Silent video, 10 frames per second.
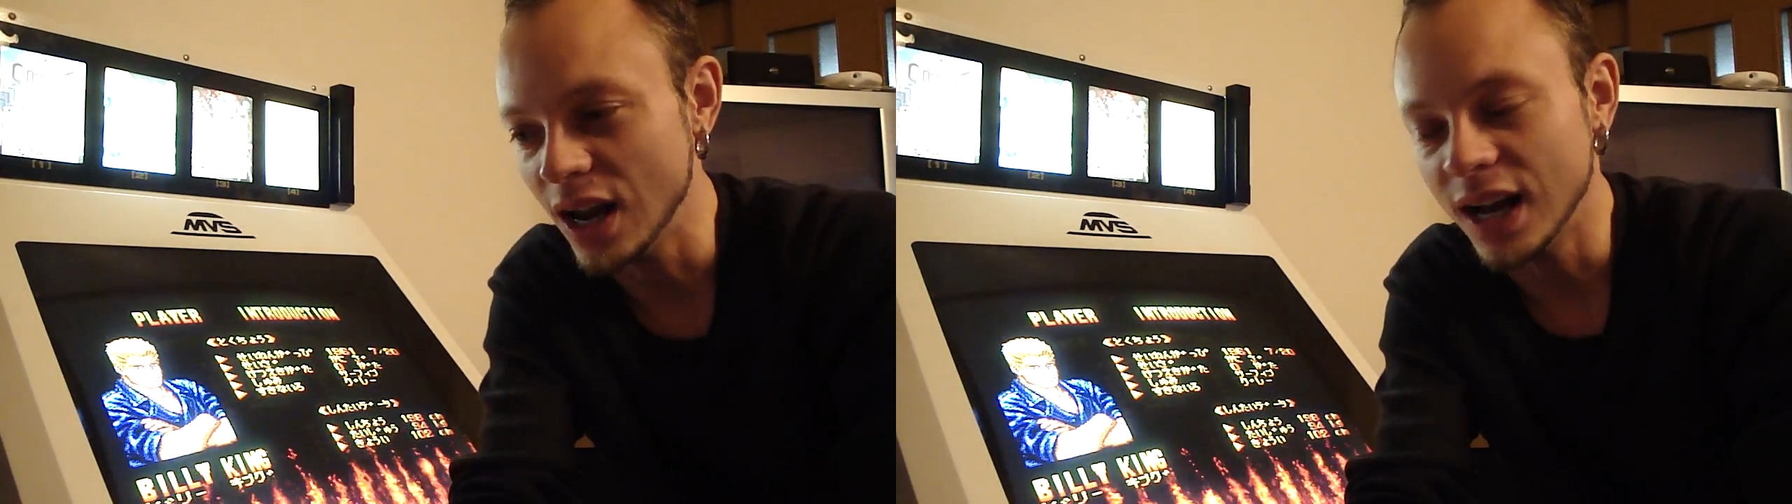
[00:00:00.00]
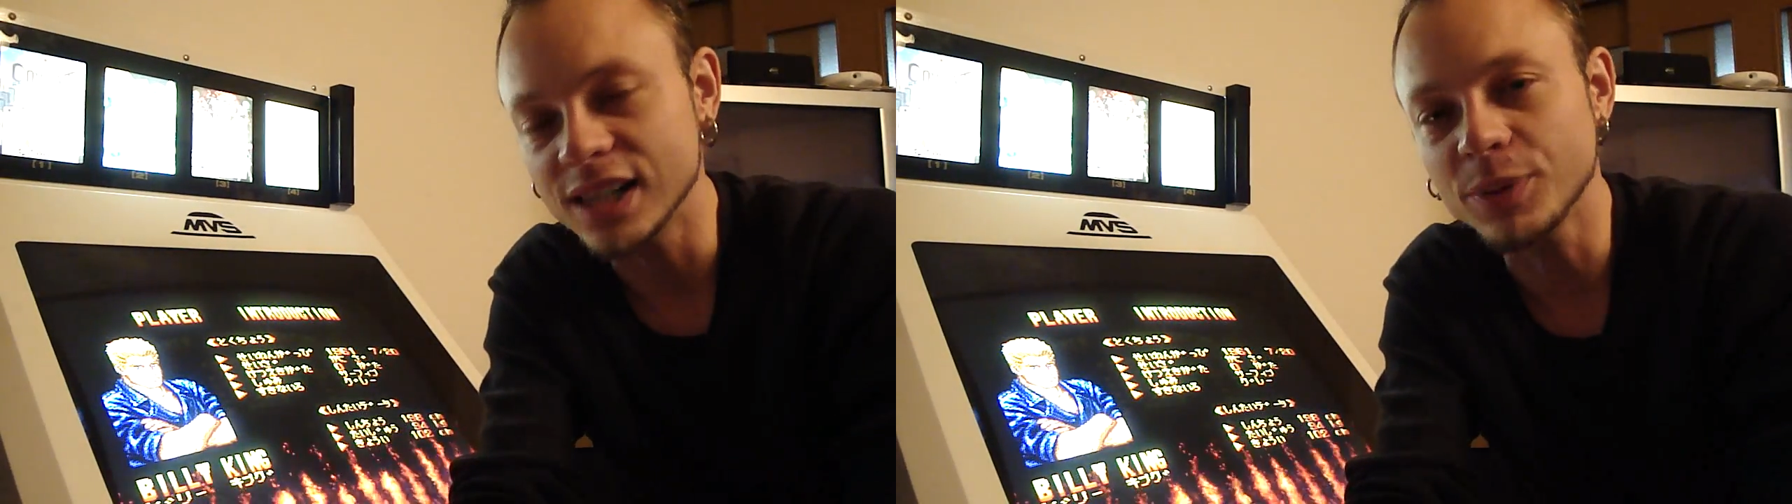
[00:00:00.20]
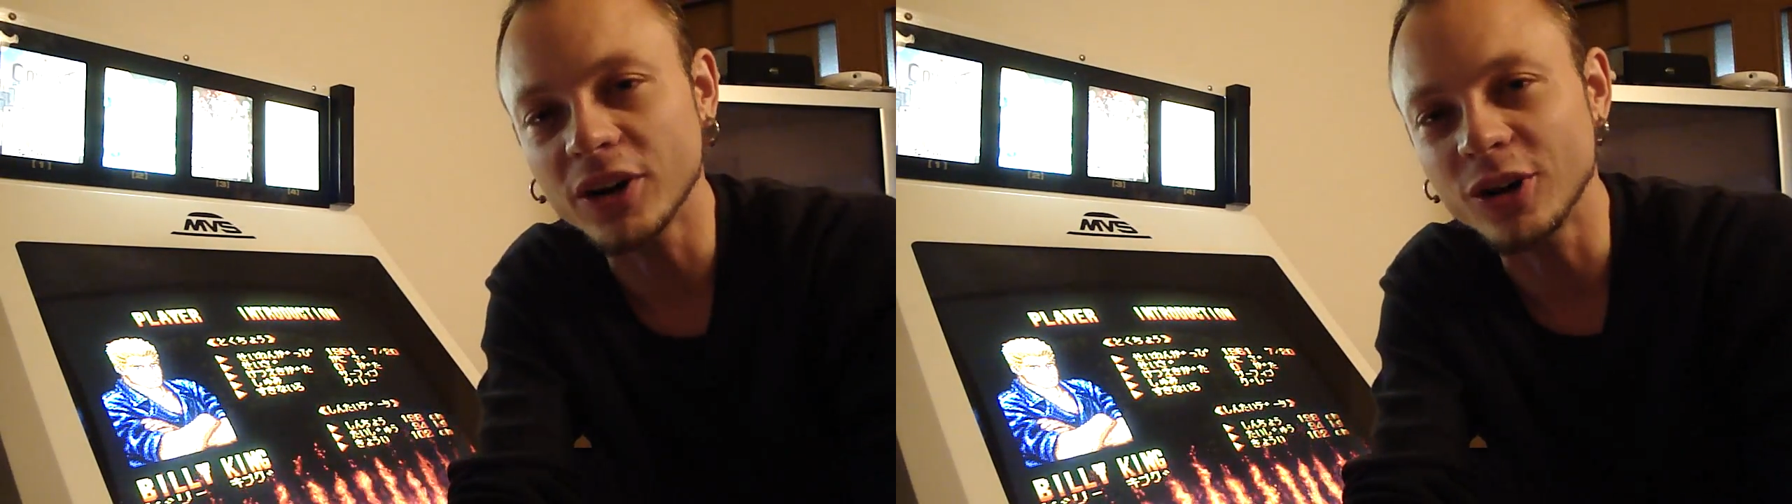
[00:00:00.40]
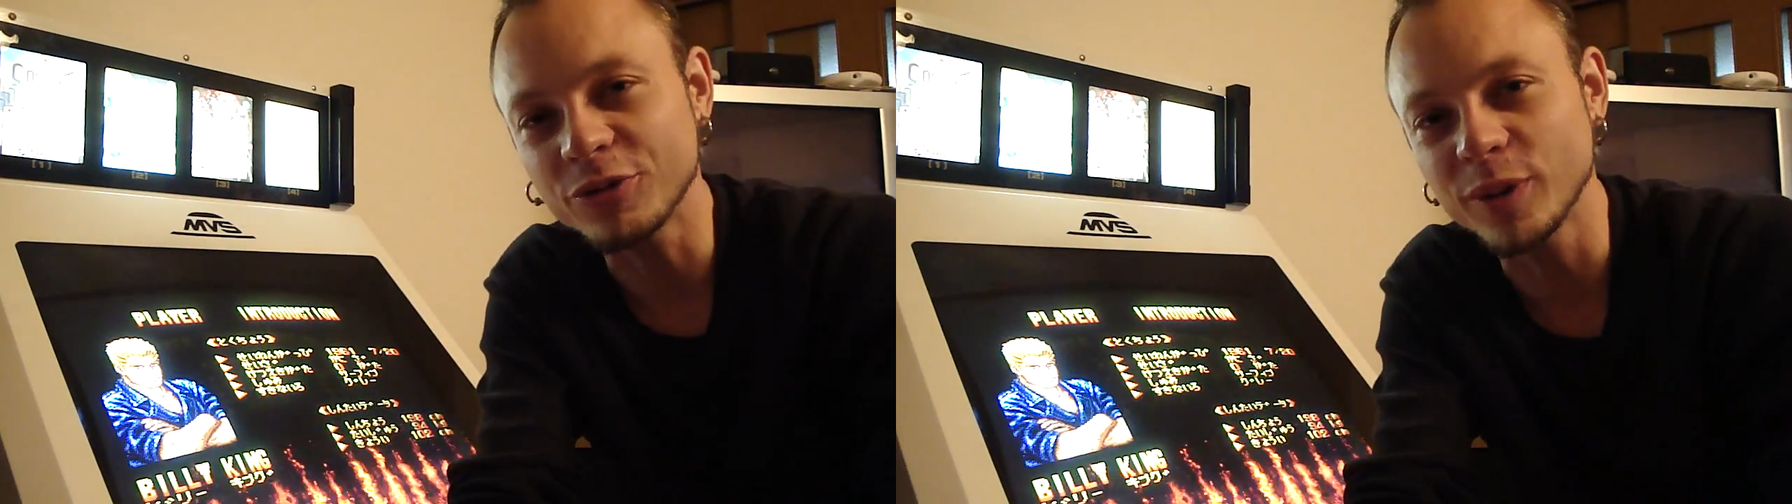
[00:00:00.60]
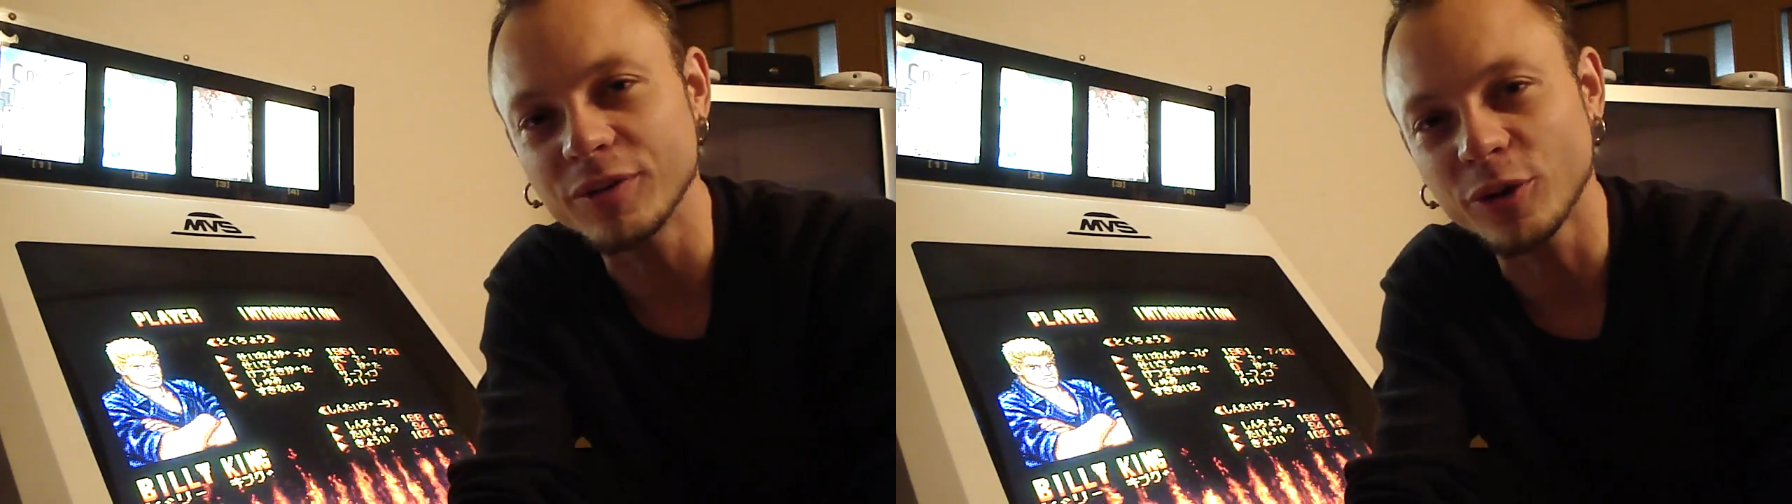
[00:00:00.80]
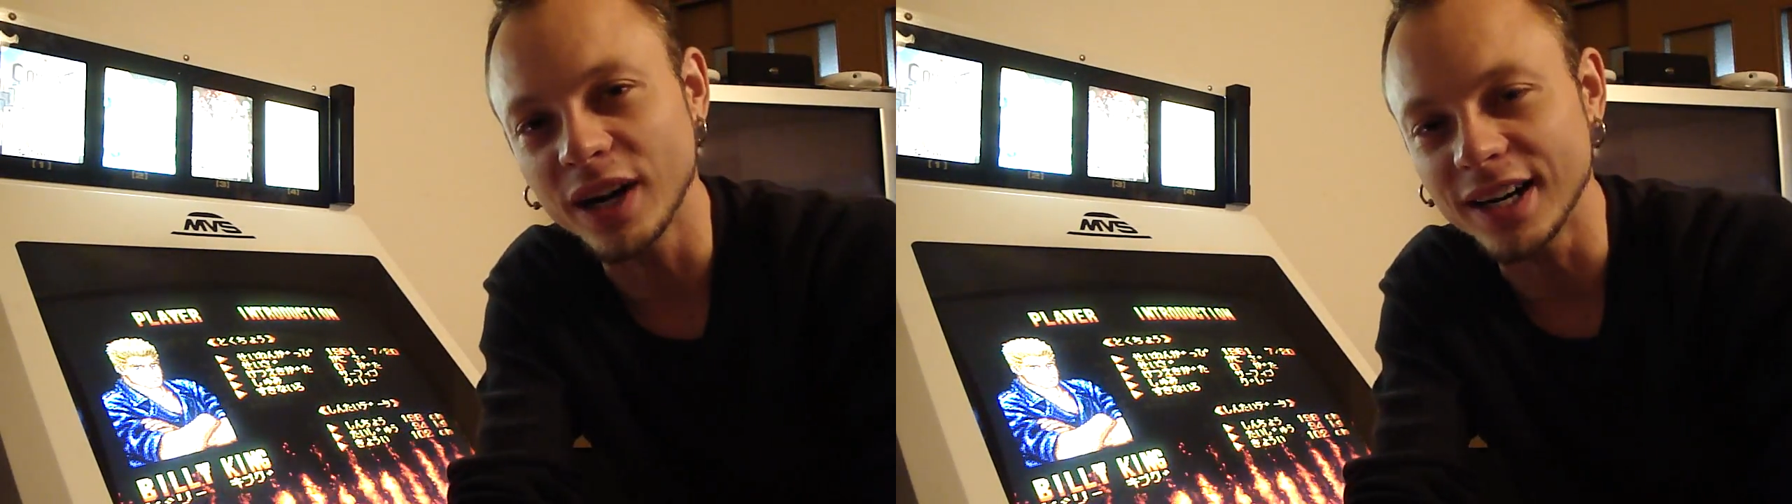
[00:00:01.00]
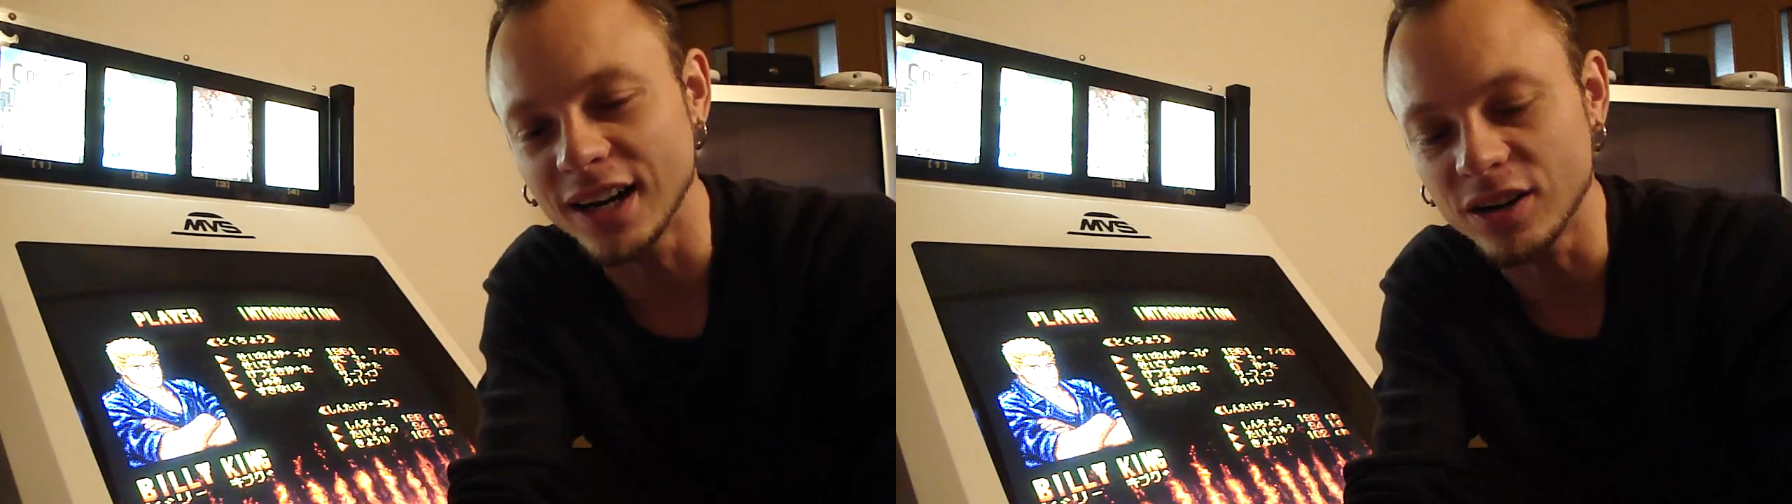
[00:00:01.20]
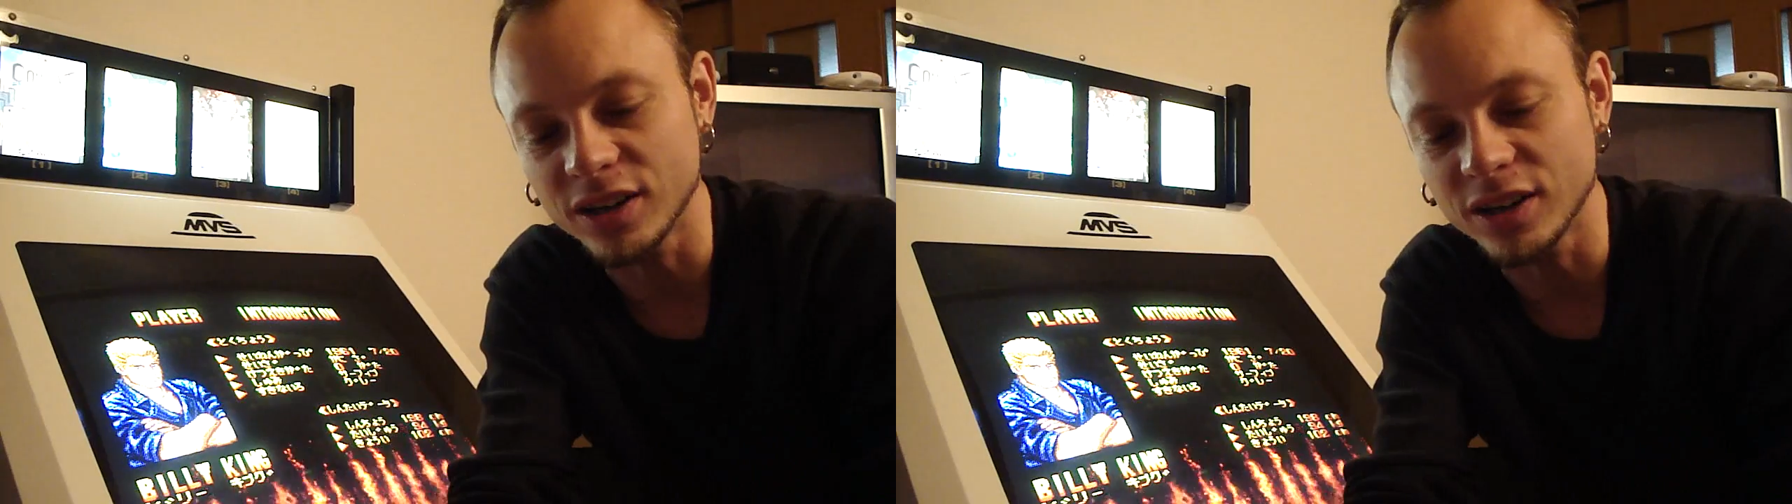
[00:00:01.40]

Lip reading: that's about all for me for right now.